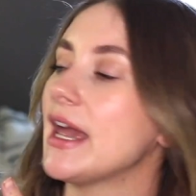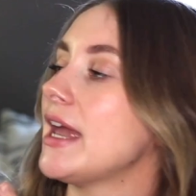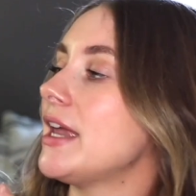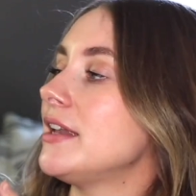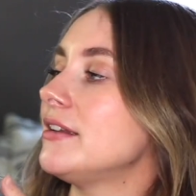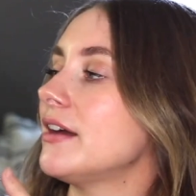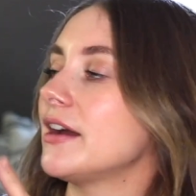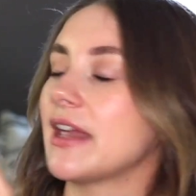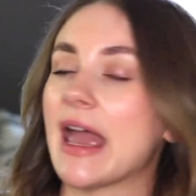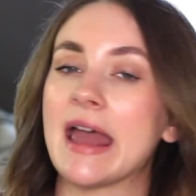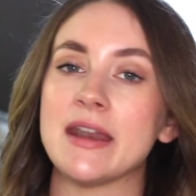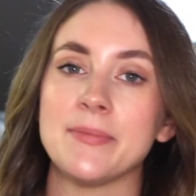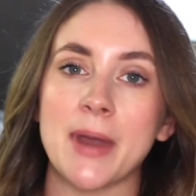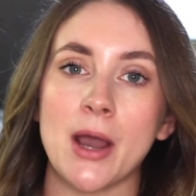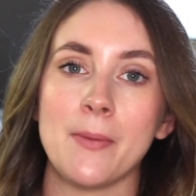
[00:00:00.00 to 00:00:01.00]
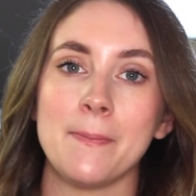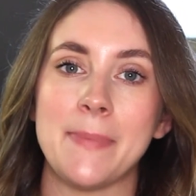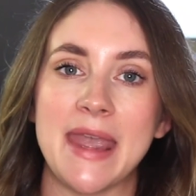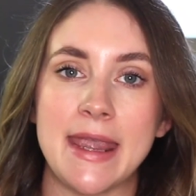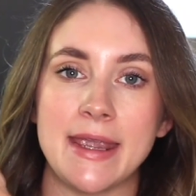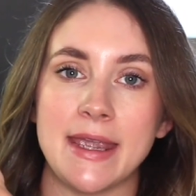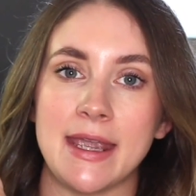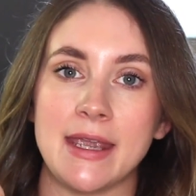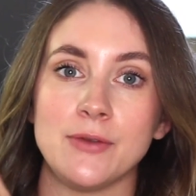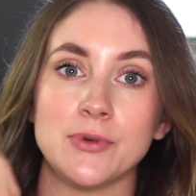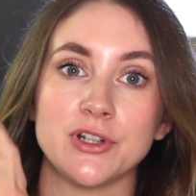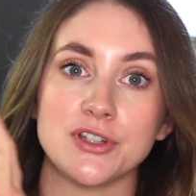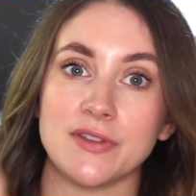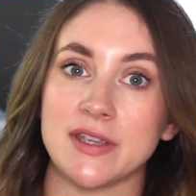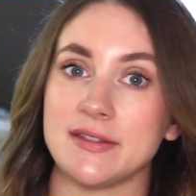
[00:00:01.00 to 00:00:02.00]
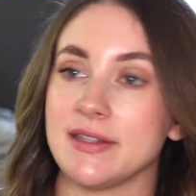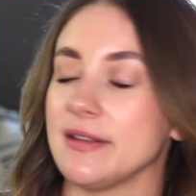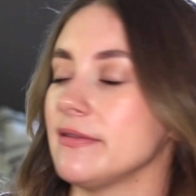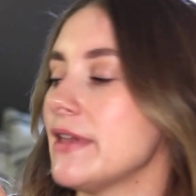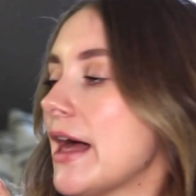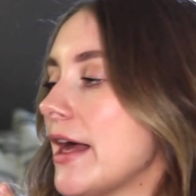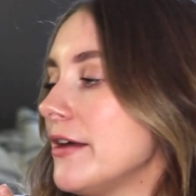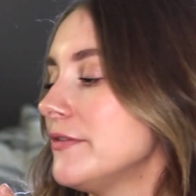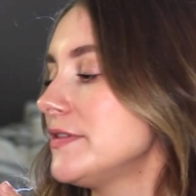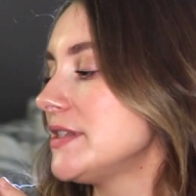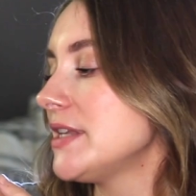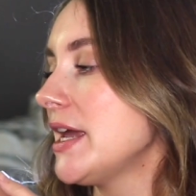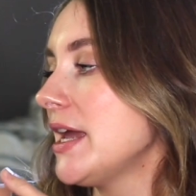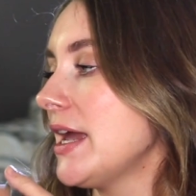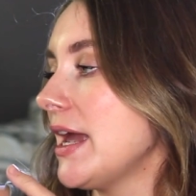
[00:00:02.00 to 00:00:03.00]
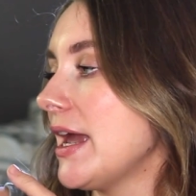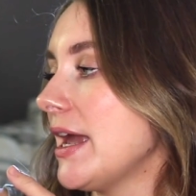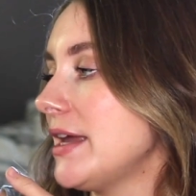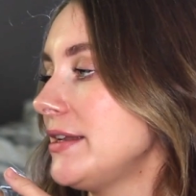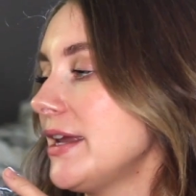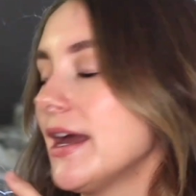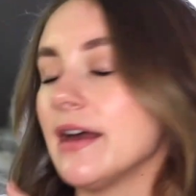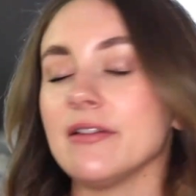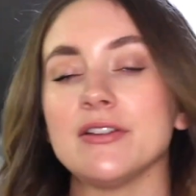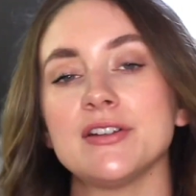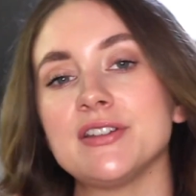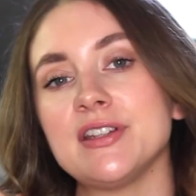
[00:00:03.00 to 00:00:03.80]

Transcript: and again about baking, which Lacey loves, and yeah, it looks